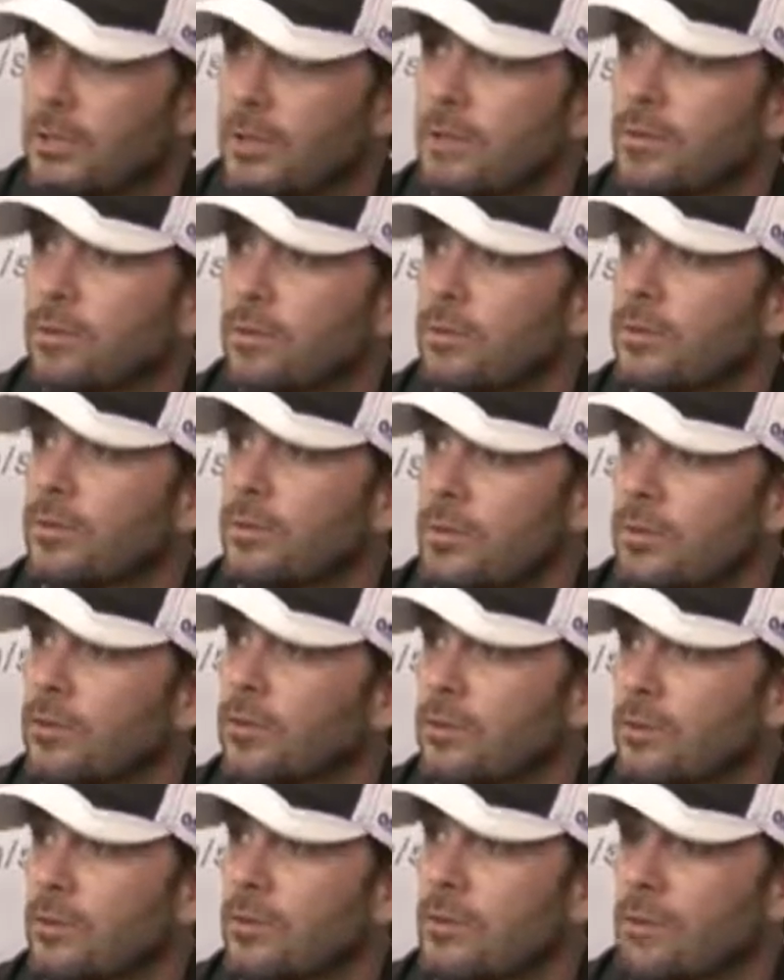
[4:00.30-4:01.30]
have been through
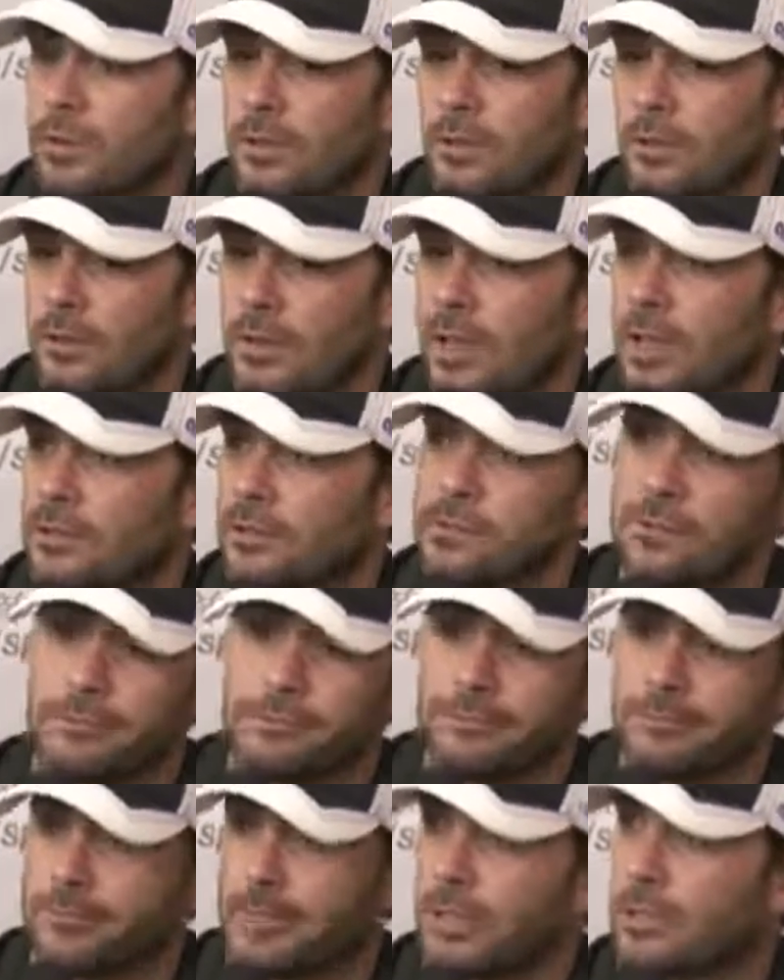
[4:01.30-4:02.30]
the last
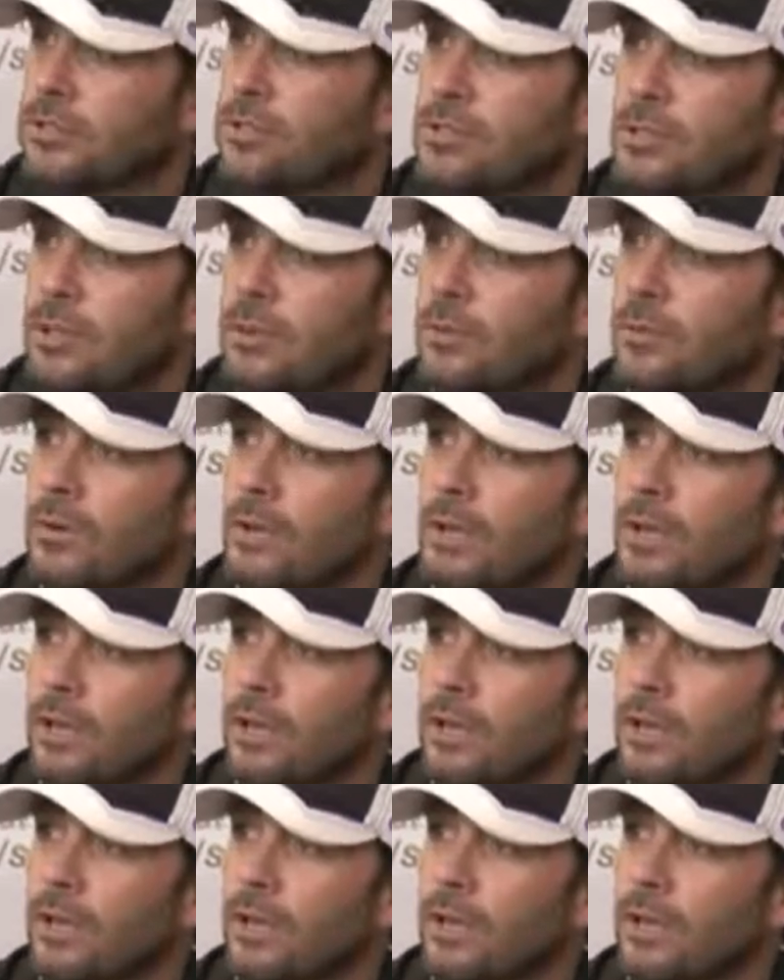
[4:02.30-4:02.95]
year or so,